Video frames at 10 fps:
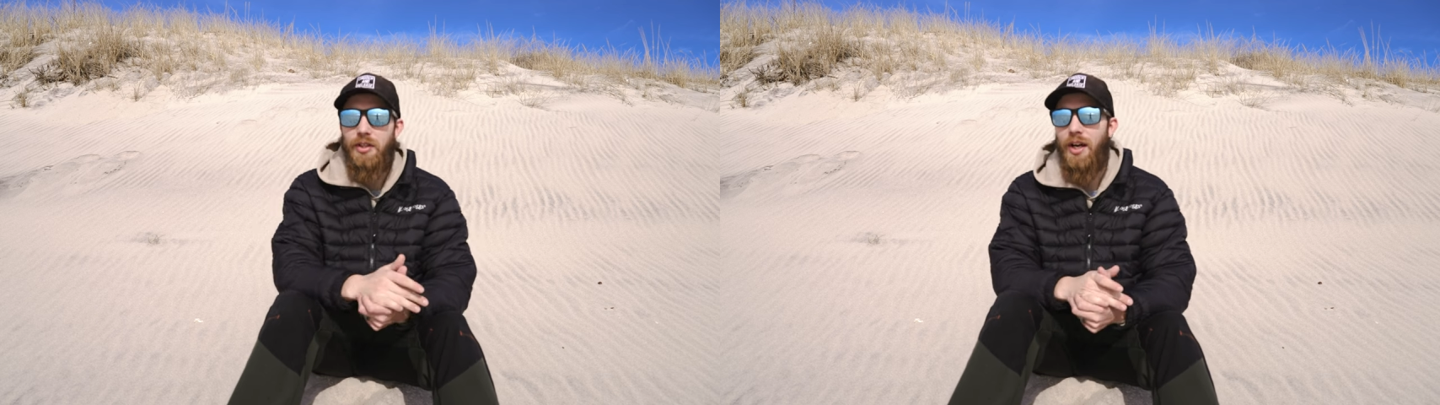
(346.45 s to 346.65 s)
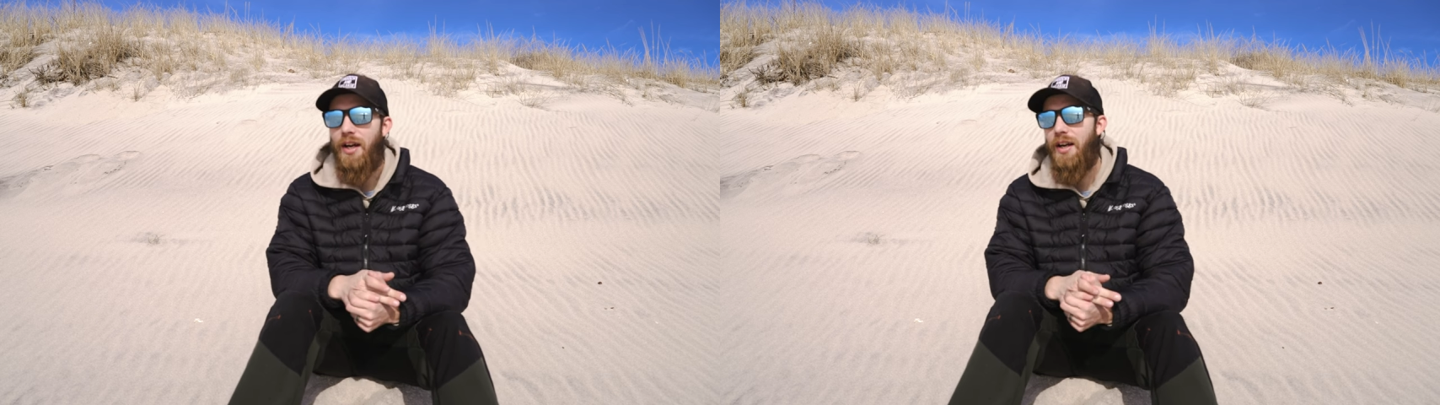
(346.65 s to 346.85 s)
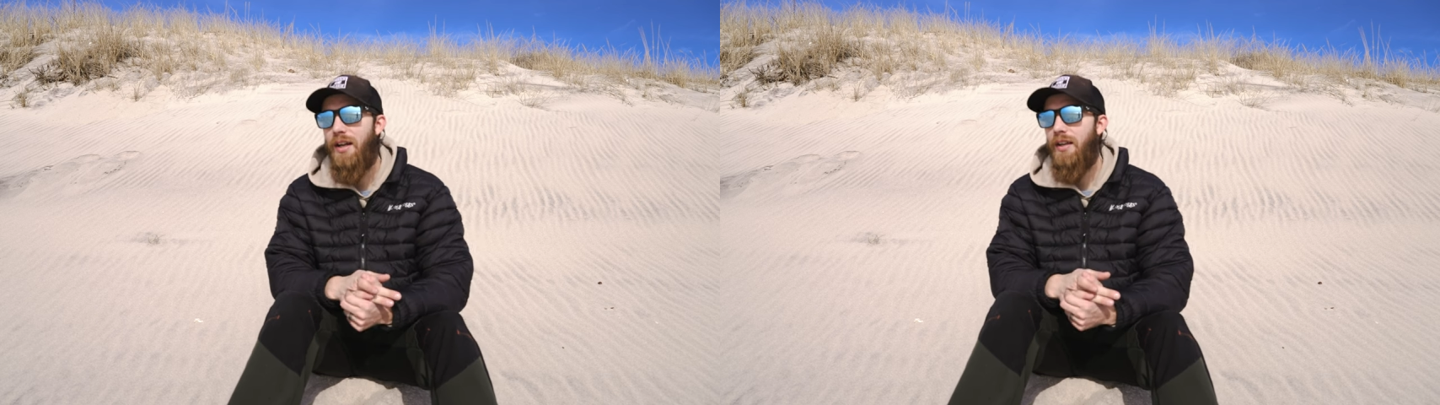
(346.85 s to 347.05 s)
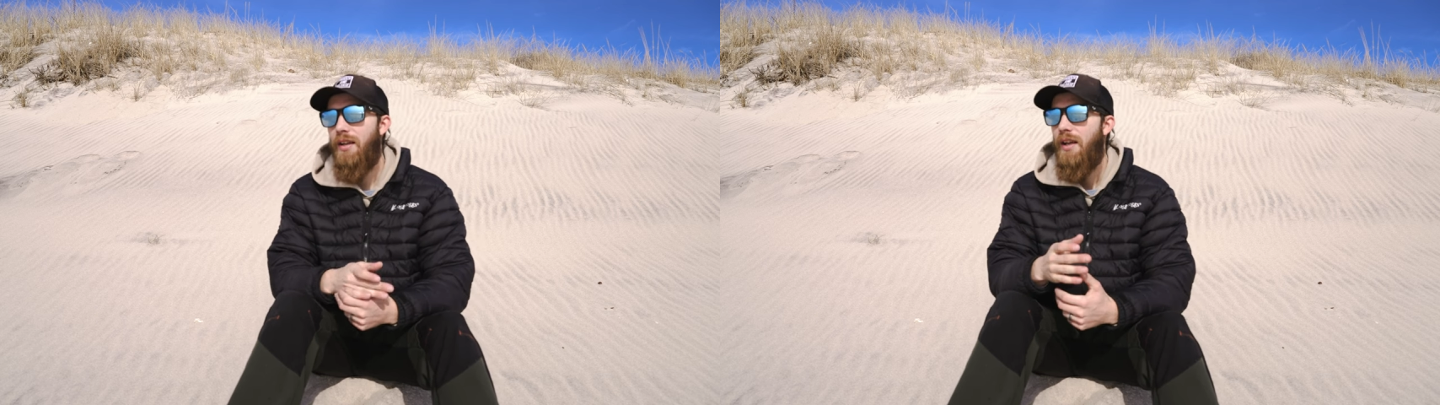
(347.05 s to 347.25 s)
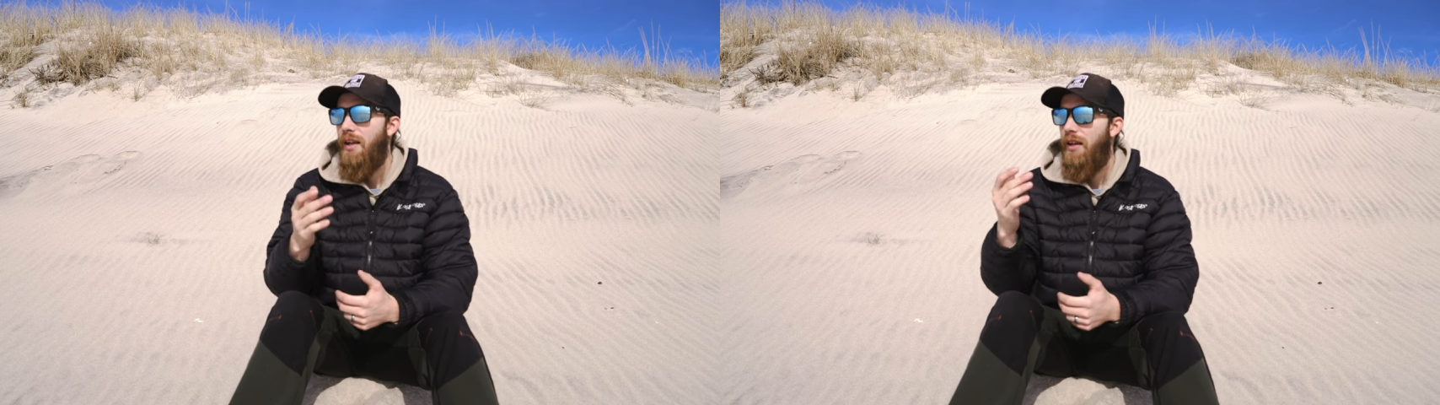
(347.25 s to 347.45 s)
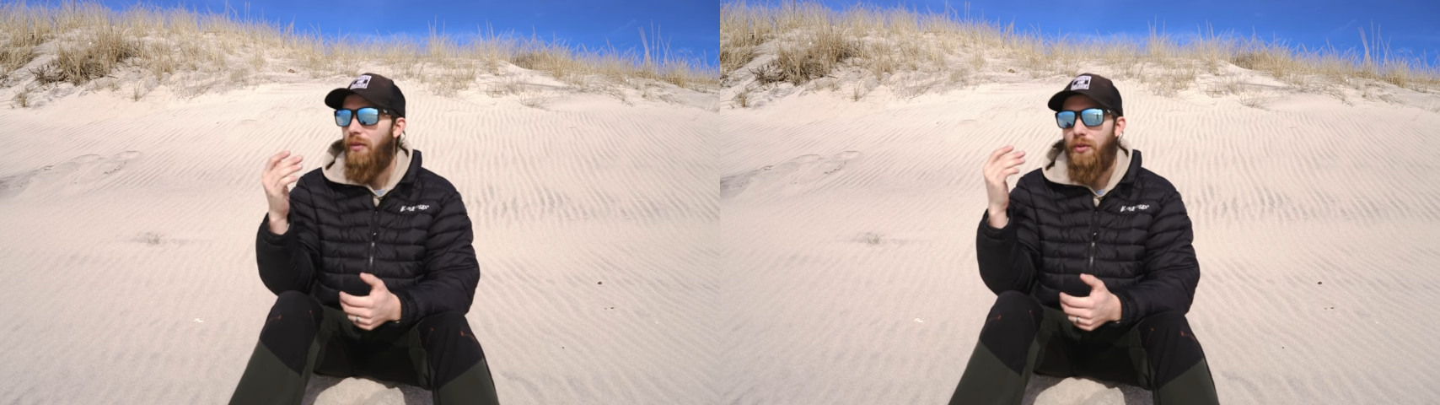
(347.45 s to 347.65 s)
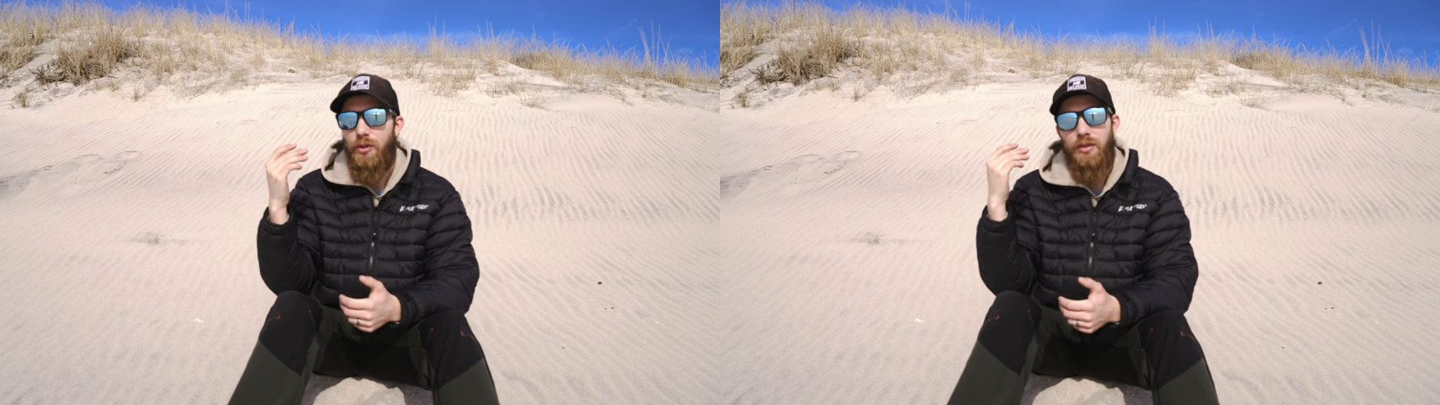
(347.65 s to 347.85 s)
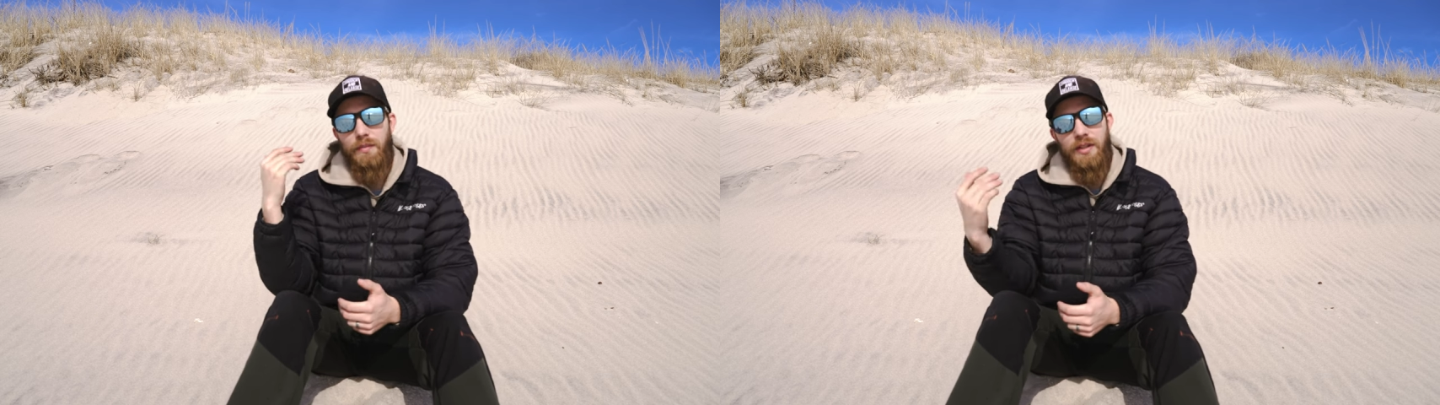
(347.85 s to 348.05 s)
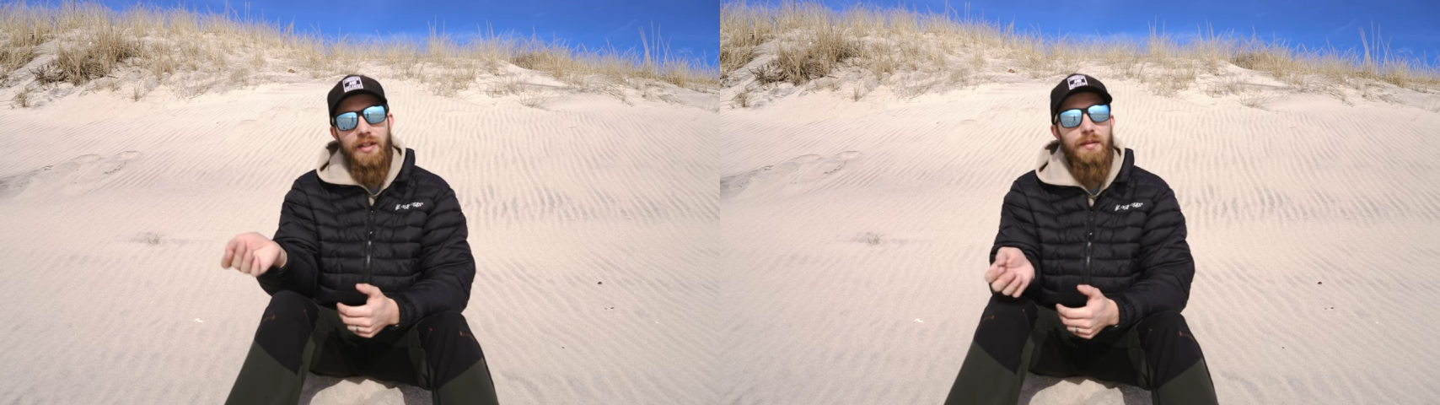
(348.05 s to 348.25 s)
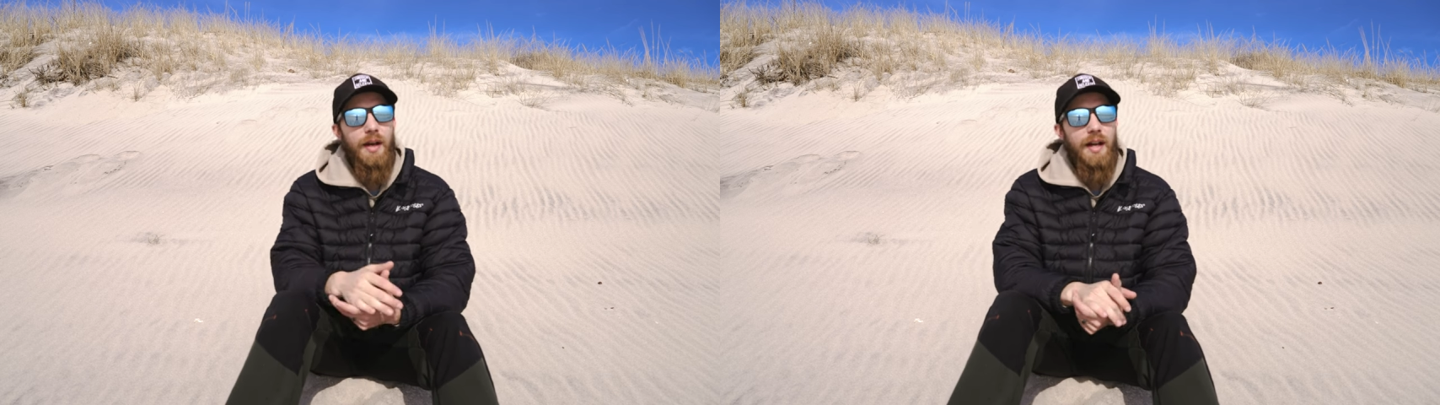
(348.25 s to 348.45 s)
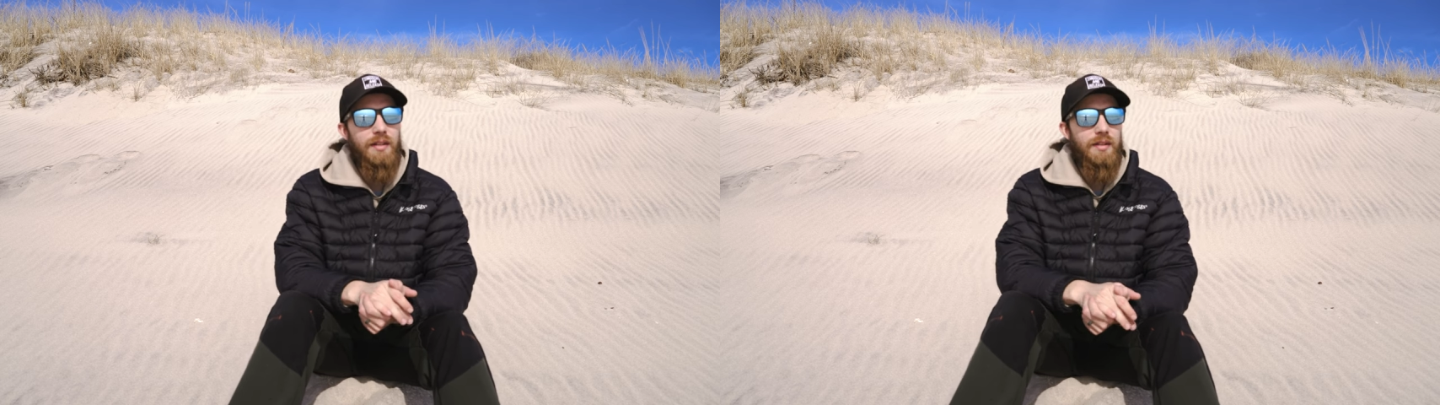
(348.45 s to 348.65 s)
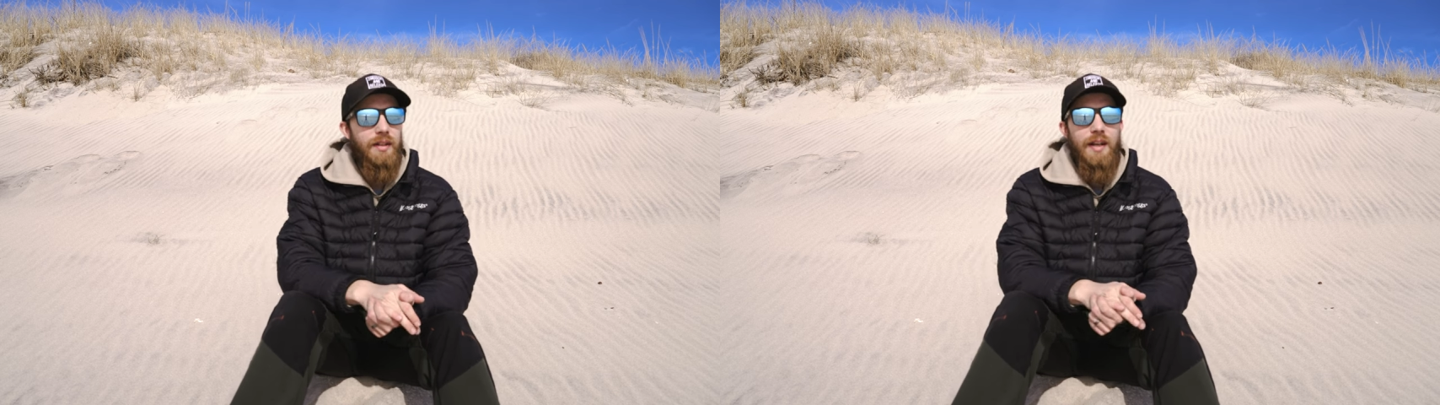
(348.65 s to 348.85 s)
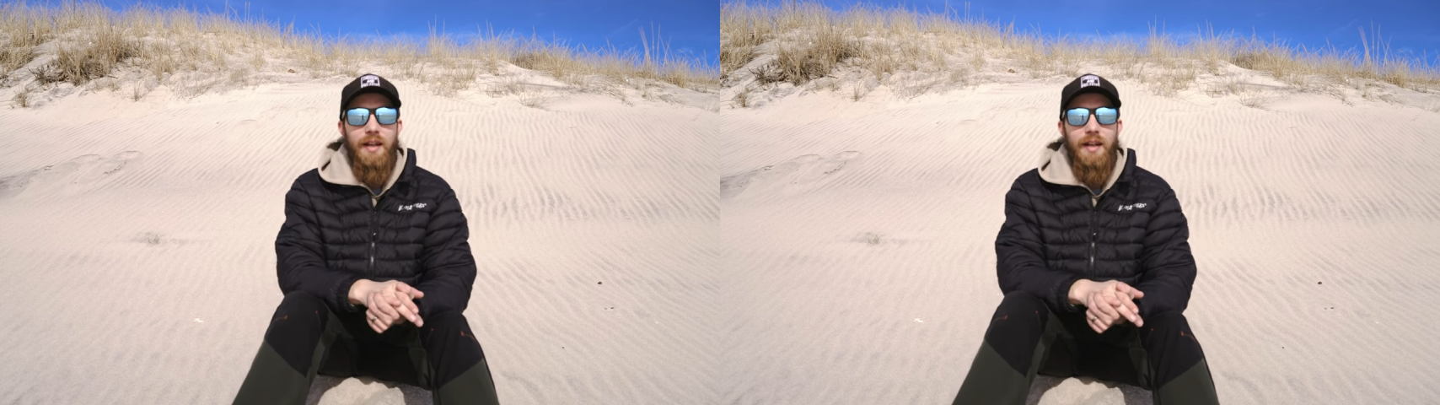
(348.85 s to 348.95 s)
tog, we'll do some sea bass.